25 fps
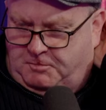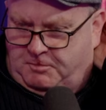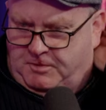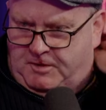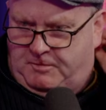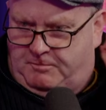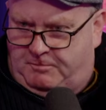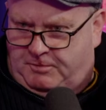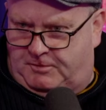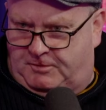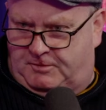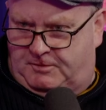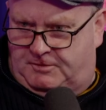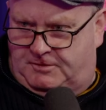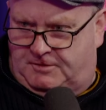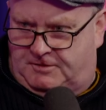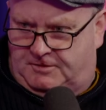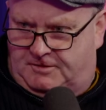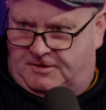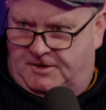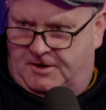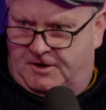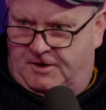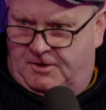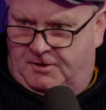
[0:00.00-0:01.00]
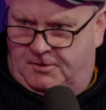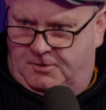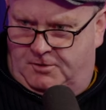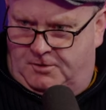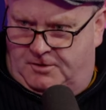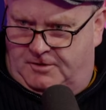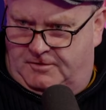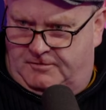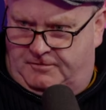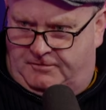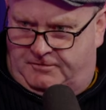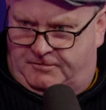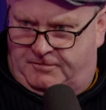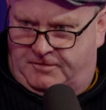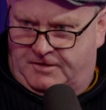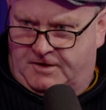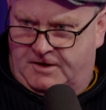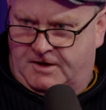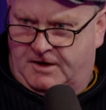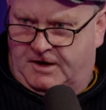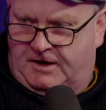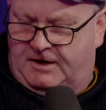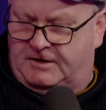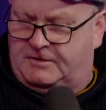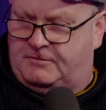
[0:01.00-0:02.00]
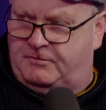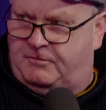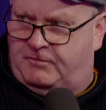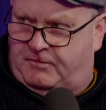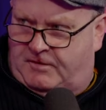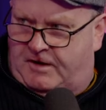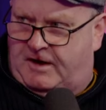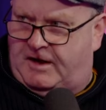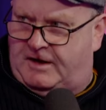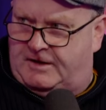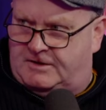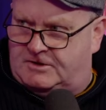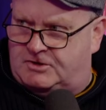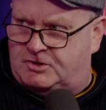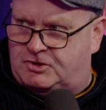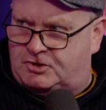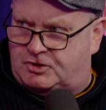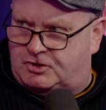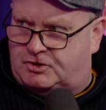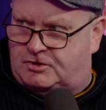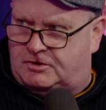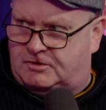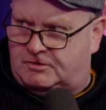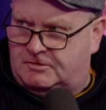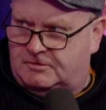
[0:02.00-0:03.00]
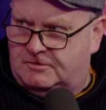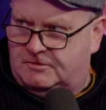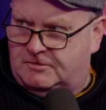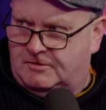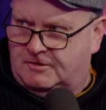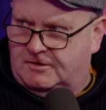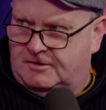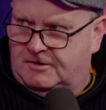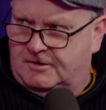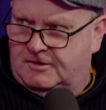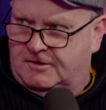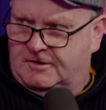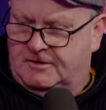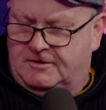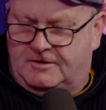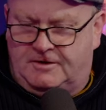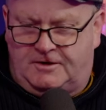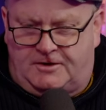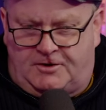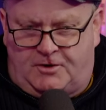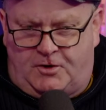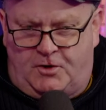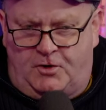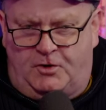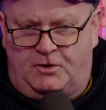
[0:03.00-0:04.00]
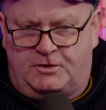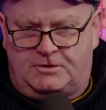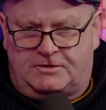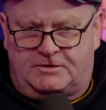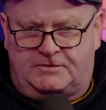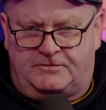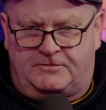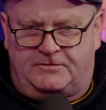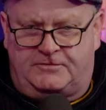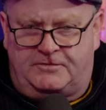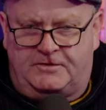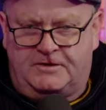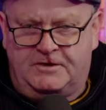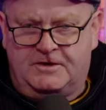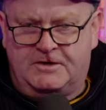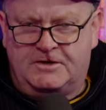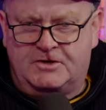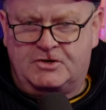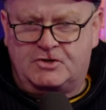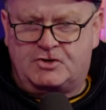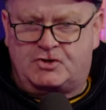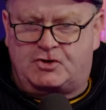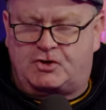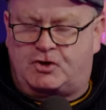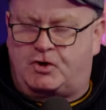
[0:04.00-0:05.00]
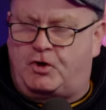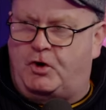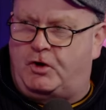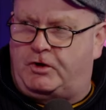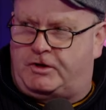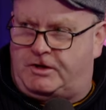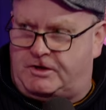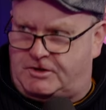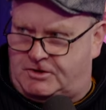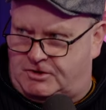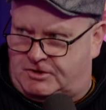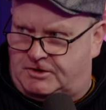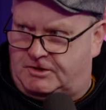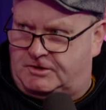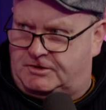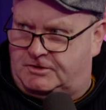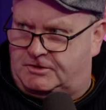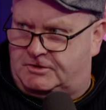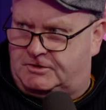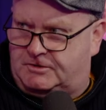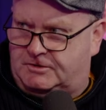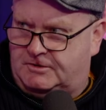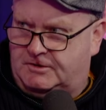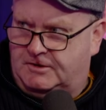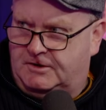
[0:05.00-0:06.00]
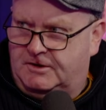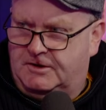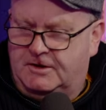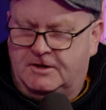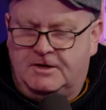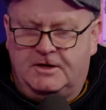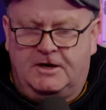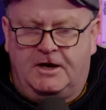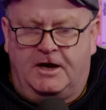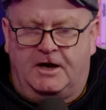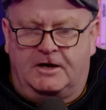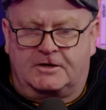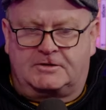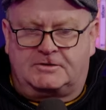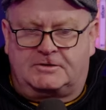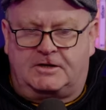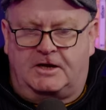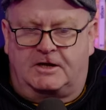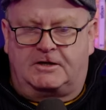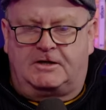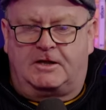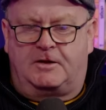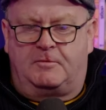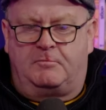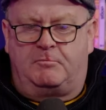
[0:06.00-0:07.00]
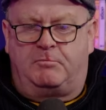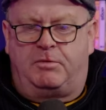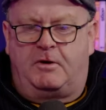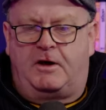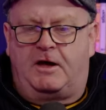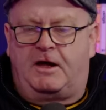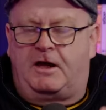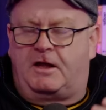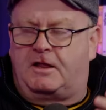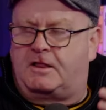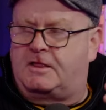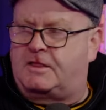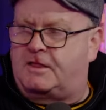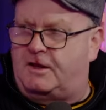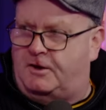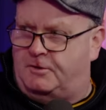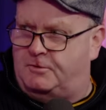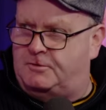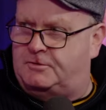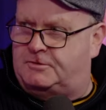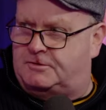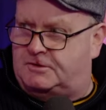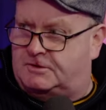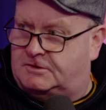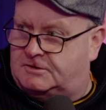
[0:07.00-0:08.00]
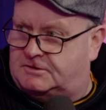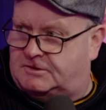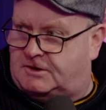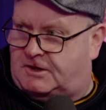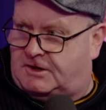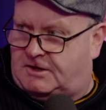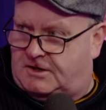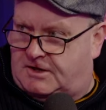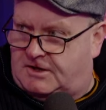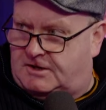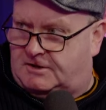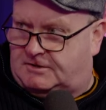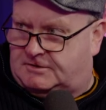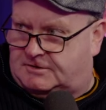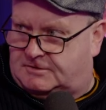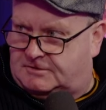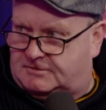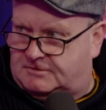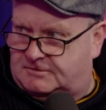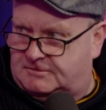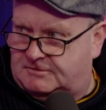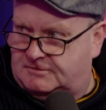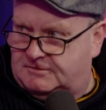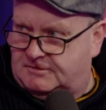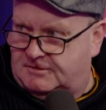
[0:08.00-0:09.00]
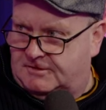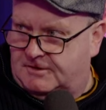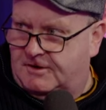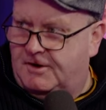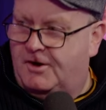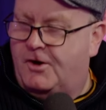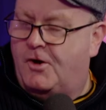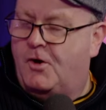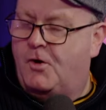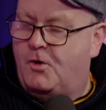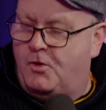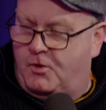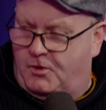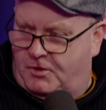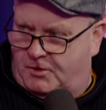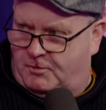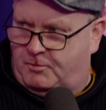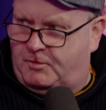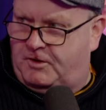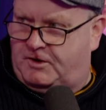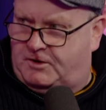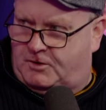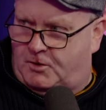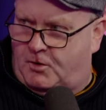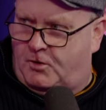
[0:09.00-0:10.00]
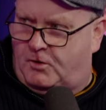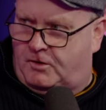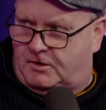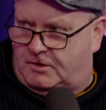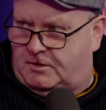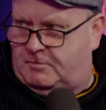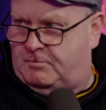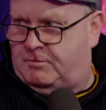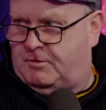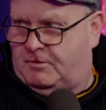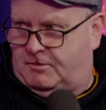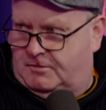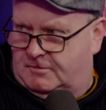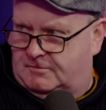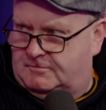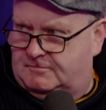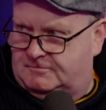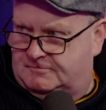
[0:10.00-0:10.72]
people who have advanced the cause of Scottishness or set it back thousands of years? Who are we talking about? They